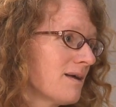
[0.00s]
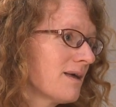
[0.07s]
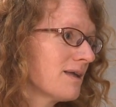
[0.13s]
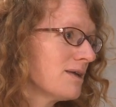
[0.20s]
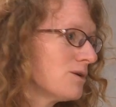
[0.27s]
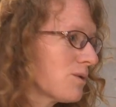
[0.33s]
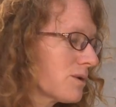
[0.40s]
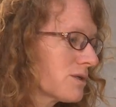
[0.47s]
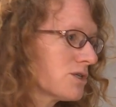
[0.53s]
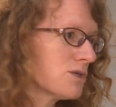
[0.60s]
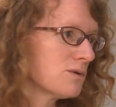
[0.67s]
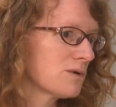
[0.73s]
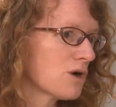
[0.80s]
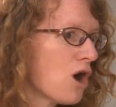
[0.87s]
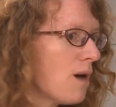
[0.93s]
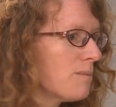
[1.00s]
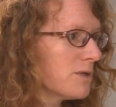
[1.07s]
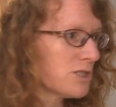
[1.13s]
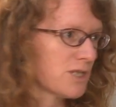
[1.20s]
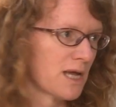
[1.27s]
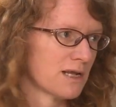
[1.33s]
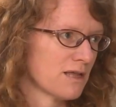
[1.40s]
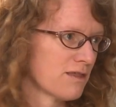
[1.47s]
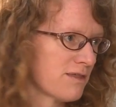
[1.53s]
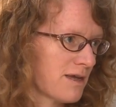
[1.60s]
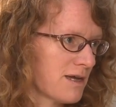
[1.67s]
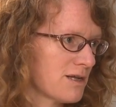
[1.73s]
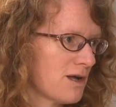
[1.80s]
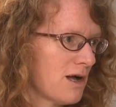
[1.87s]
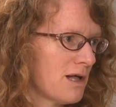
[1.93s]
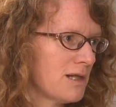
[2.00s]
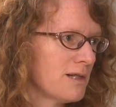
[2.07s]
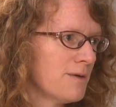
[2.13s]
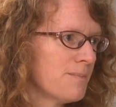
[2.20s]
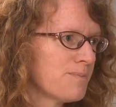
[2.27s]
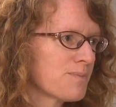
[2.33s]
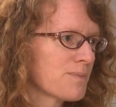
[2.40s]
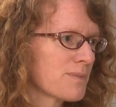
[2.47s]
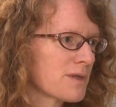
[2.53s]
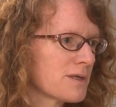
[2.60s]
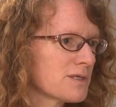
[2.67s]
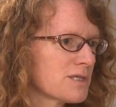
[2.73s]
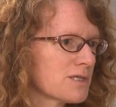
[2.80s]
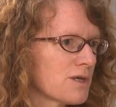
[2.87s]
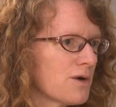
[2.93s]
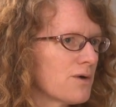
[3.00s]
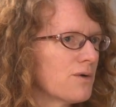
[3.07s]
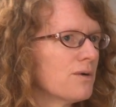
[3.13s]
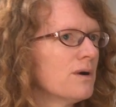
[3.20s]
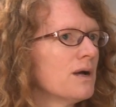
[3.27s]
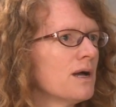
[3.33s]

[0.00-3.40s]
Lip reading: in order to accomplish anything at all. So,